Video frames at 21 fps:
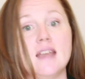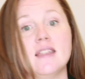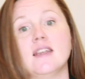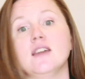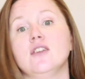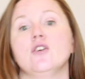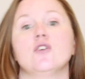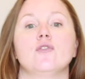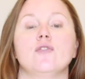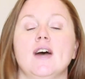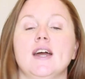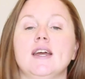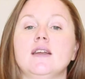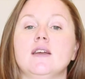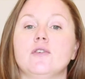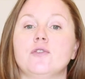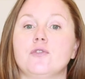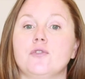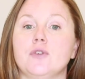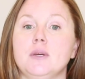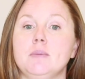then you'll find
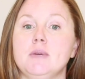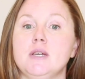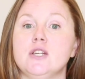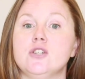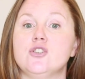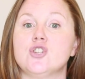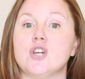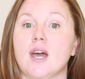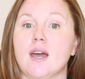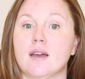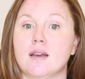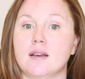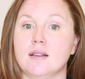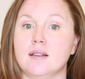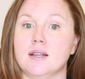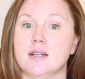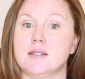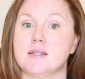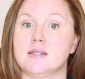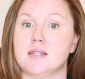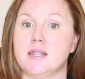a freebie
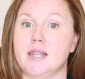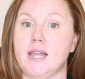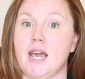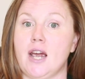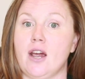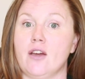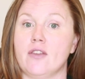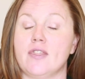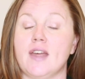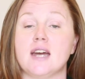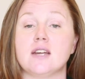checklist there.